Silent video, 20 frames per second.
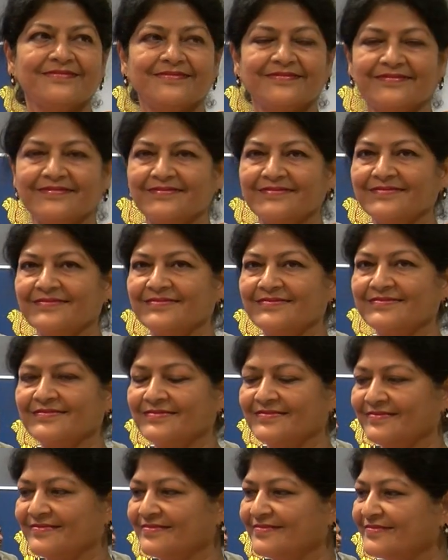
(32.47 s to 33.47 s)

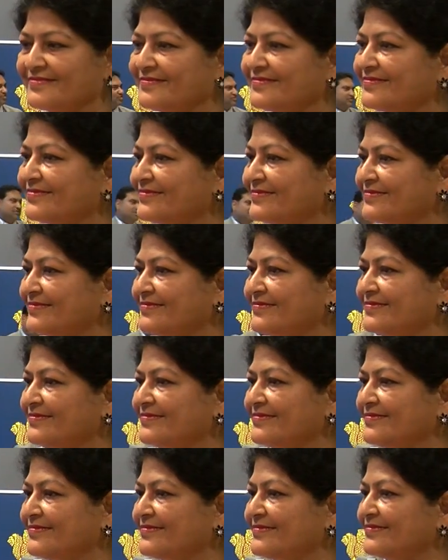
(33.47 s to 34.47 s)

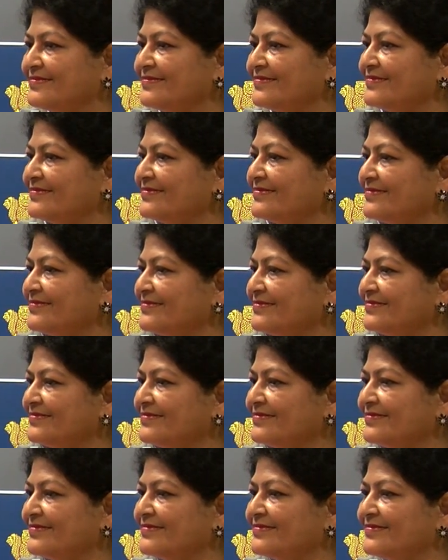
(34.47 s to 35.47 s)

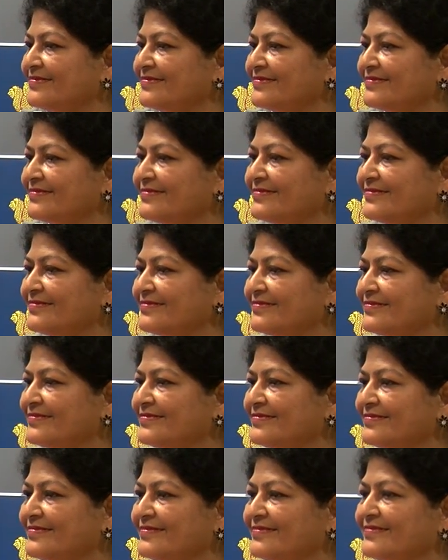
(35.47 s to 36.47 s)

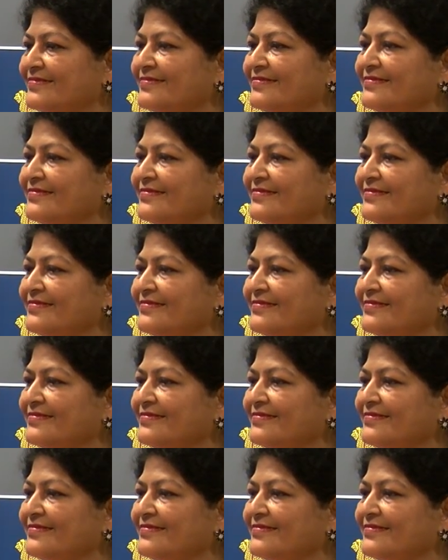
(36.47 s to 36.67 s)
(silent)